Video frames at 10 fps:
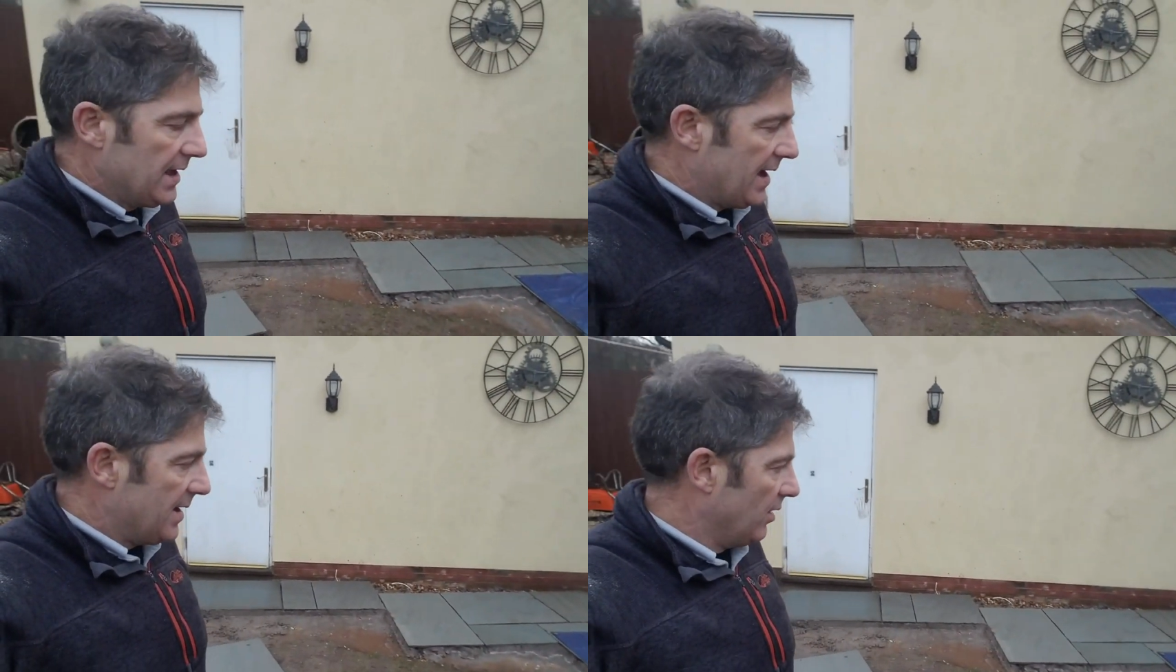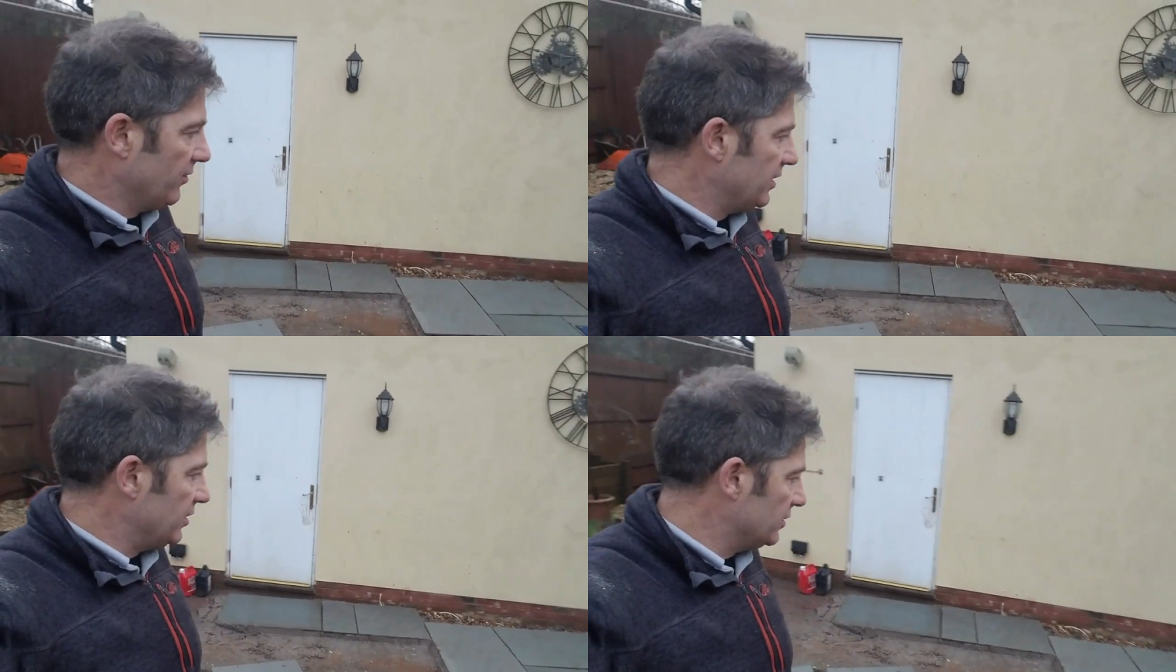
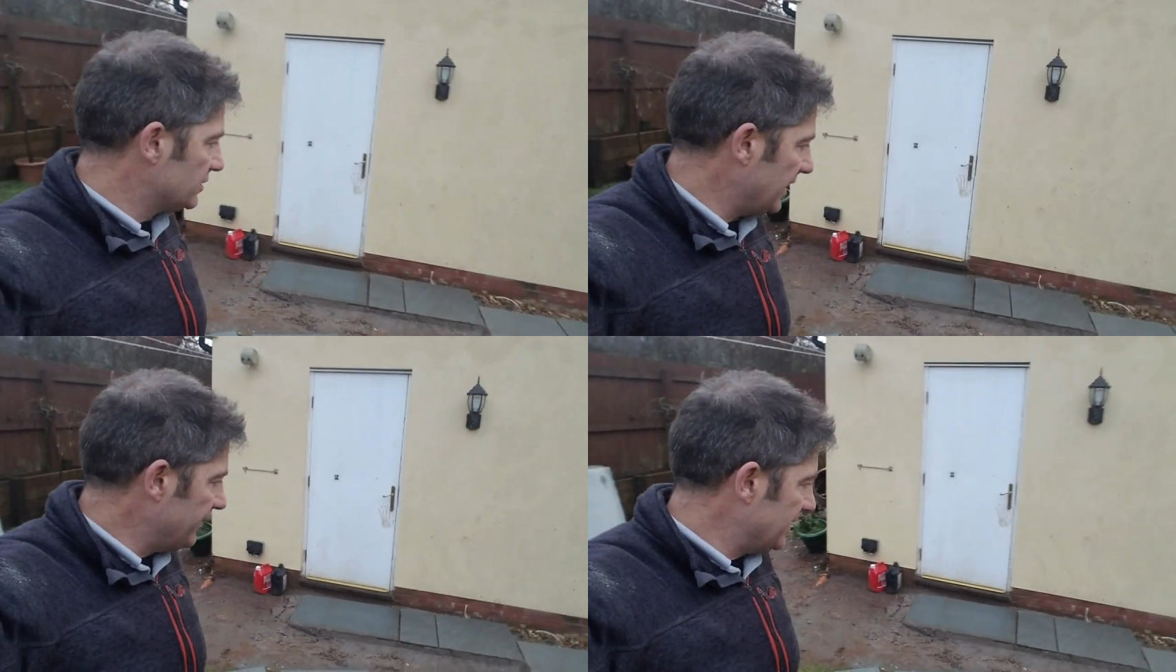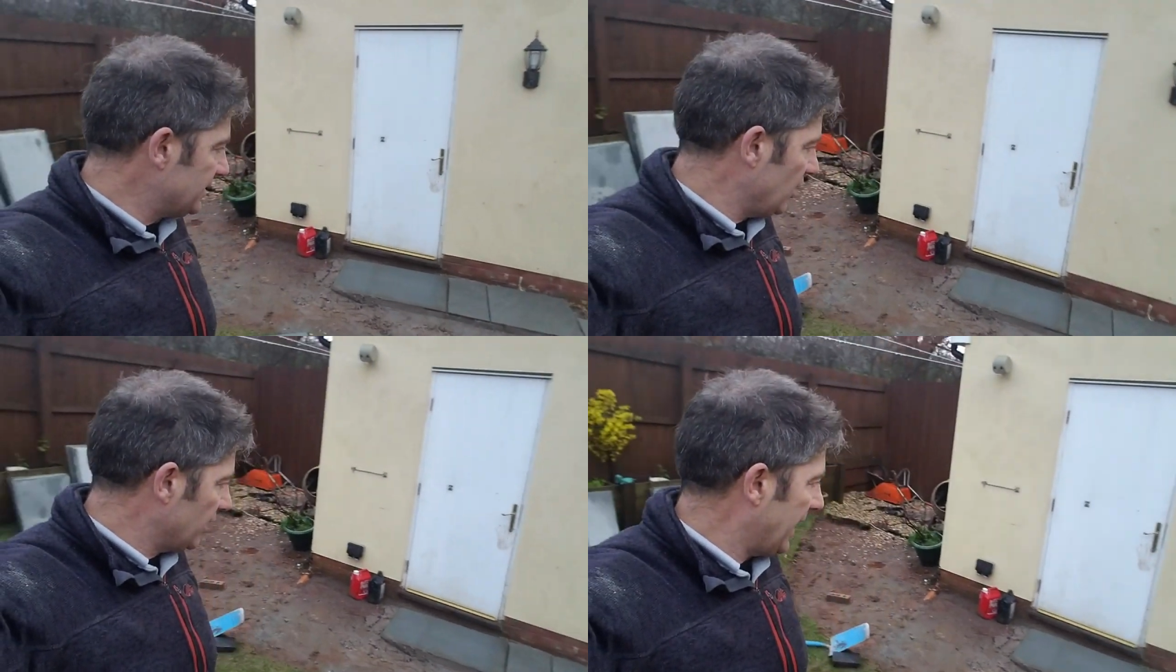Over the years, even as
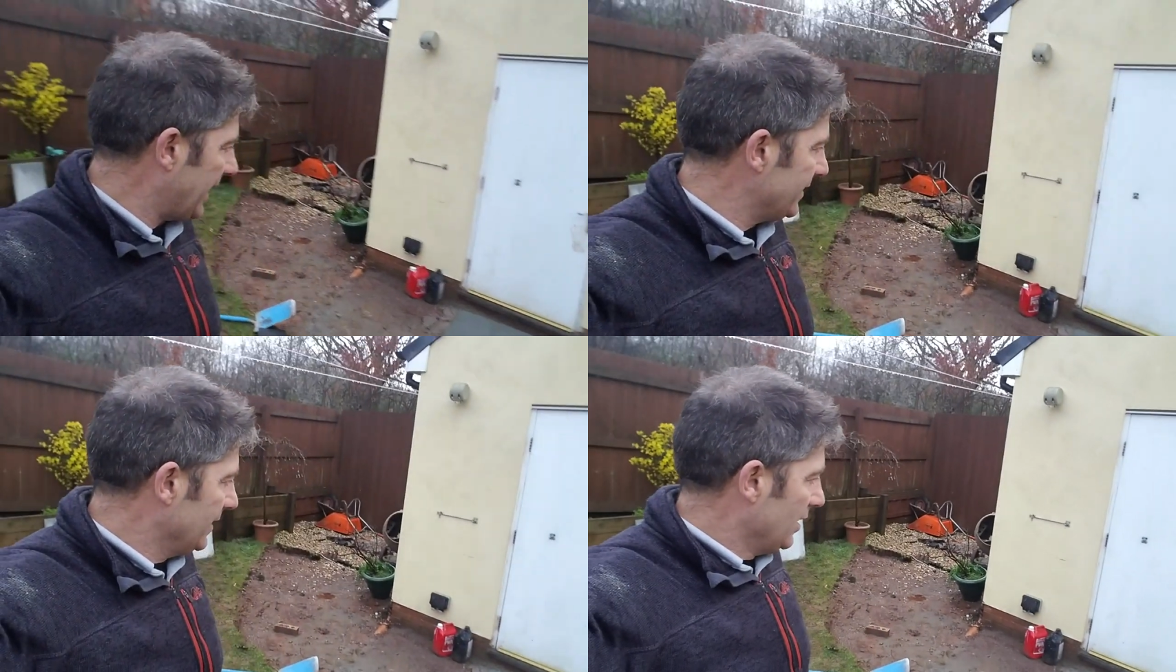a young lad,